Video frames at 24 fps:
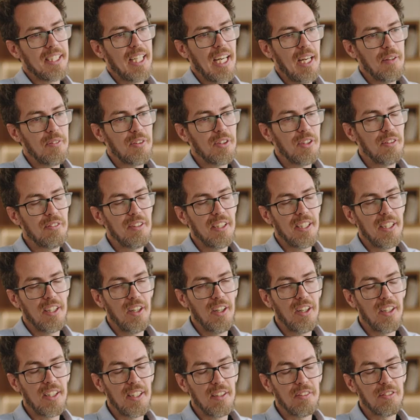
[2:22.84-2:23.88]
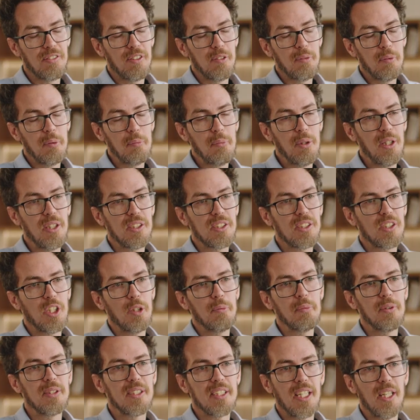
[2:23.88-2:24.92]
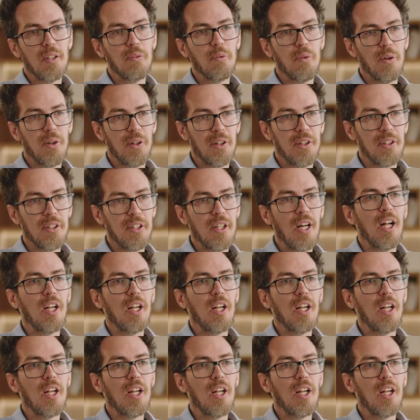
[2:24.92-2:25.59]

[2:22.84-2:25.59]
came through very early from Immerse Group is they wanted